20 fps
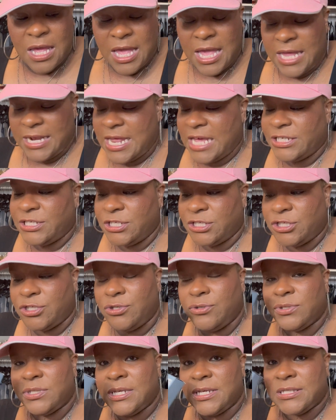And I just
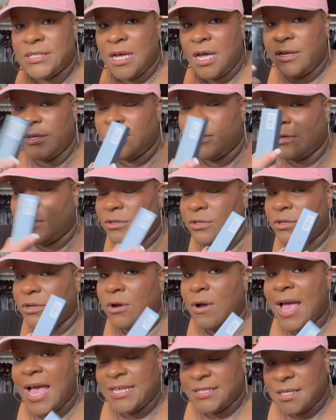use this under,
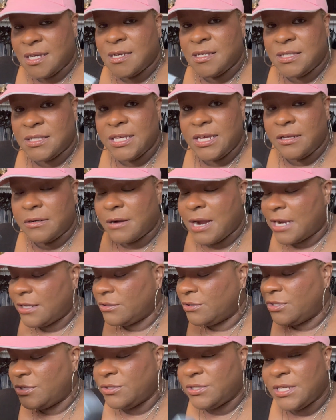as a concealer. I
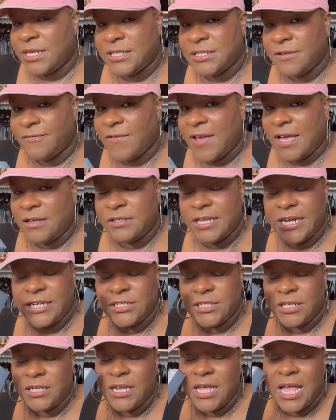don't use it as a
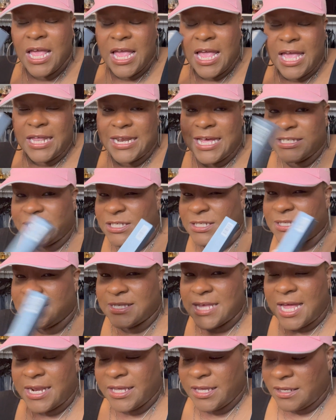foundation, and I just
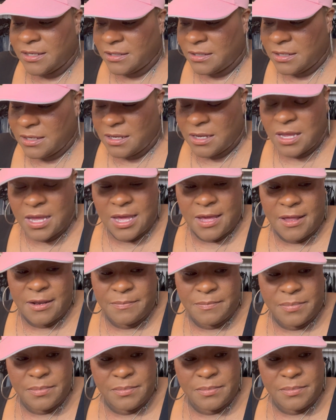set it, and